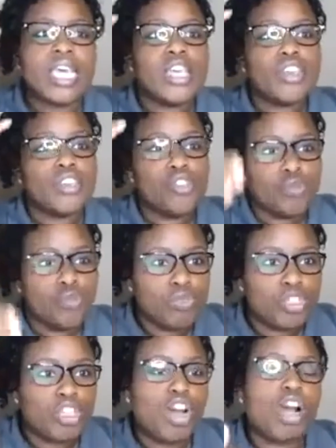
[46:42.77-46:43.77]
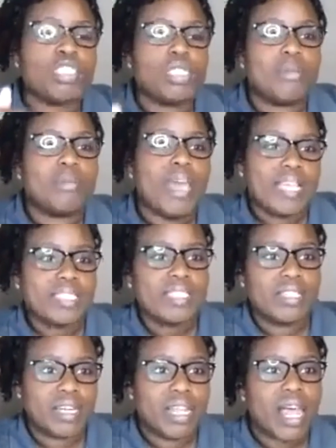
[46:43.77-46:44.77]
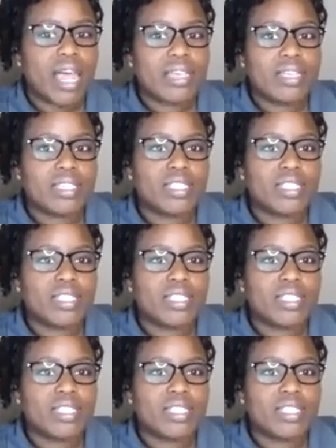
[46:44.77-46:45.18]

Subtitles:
you charge it back to the client.